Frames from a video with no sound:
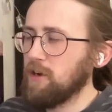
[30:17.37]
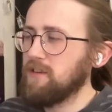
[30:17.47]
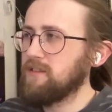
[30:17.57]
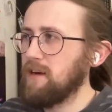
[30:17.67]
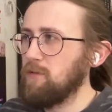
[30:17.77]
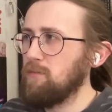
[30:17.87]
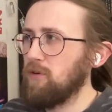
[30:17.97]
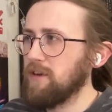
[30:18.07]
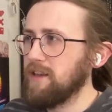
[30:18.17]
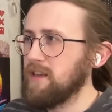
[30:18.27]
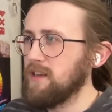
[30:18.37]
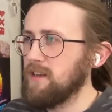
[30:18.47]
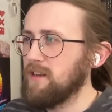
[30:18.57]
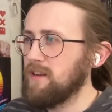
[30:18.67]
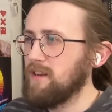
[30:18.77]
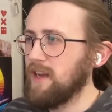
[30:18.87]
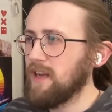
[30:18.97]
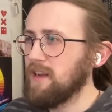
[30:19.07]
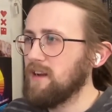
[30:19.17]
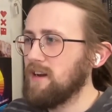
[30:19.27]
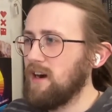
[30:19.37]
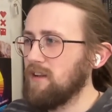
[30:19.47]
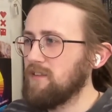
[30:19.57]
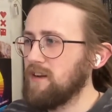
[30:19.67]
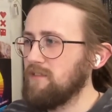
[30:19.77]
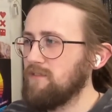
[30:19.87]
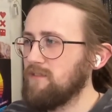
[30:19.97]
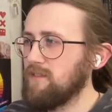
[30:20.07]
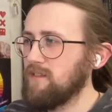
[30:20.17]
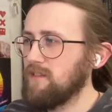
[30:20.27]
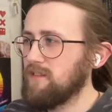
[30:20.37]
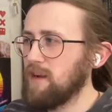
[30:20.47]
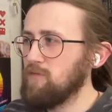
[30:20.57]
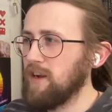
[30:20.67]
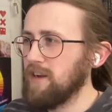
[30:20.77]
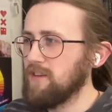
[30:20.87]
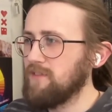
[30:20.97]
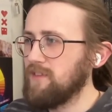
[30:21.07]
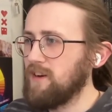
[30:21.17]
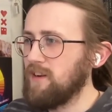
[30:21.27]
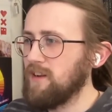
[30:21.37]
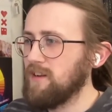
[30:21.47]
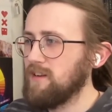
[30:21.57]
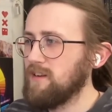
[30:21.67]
go a 7.8 out of 10. Same rating as the finale.